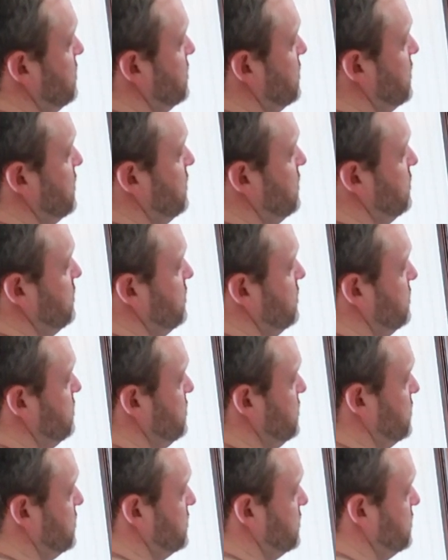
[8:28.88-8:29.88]
I know you're
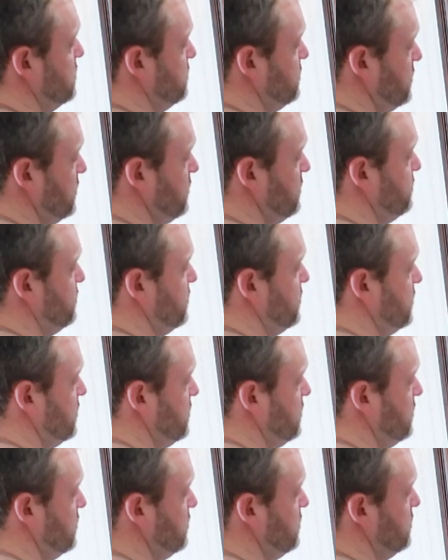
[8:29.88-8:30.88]
younger than me, but I
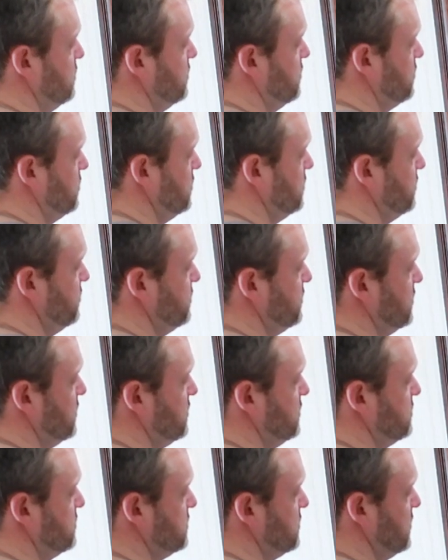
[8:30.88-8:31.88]
know you're old enough to
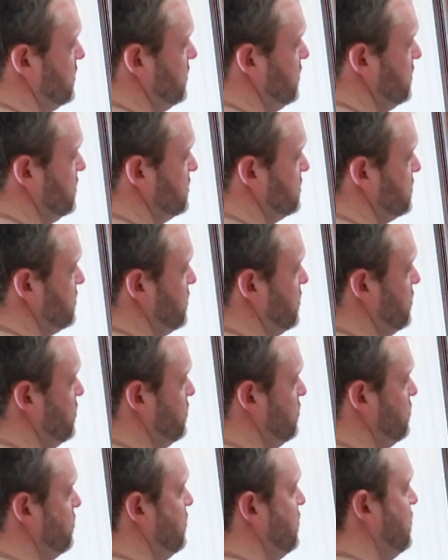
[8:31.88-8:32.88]
understand this.
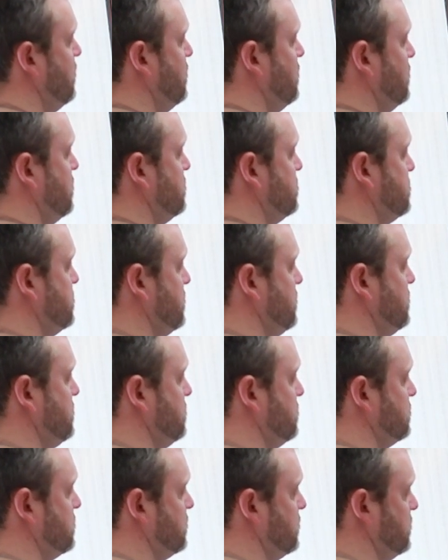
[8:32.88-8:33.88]
Go take your
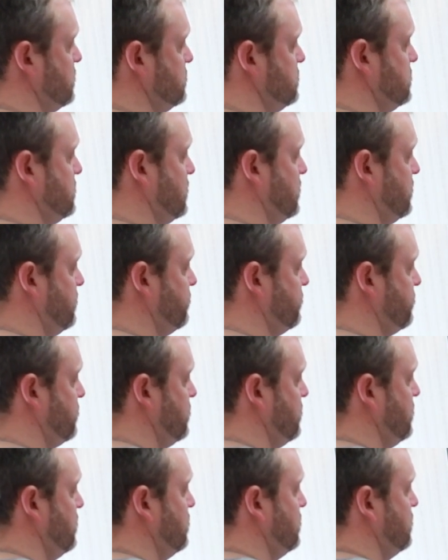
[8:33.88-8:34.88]
clothes off,
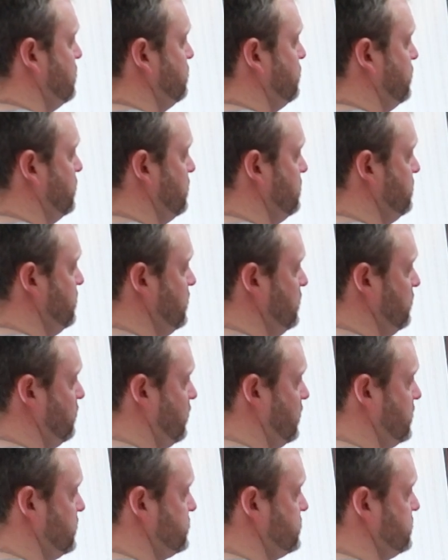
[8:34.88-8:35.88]
put them in the
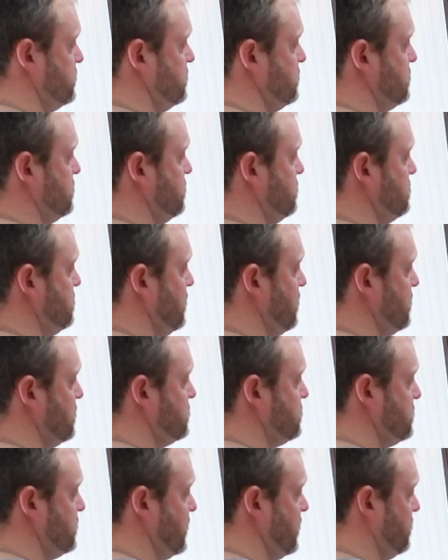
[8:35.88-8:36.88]
washer, go take a
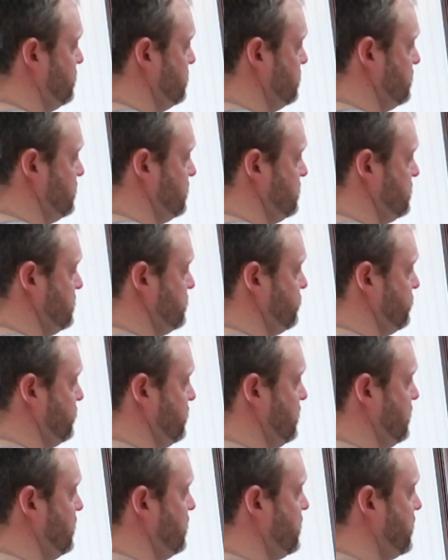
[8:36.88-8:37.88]
shower, and just
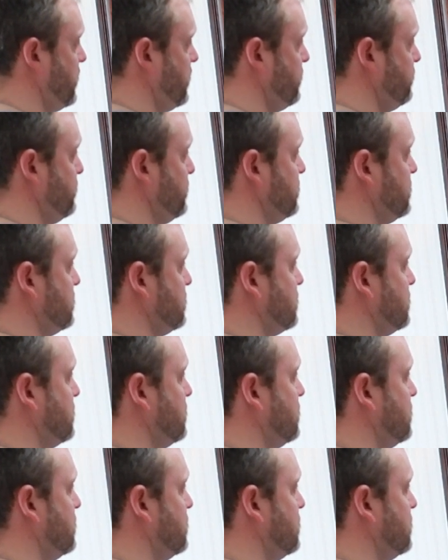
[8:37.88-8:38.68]
forget it happened.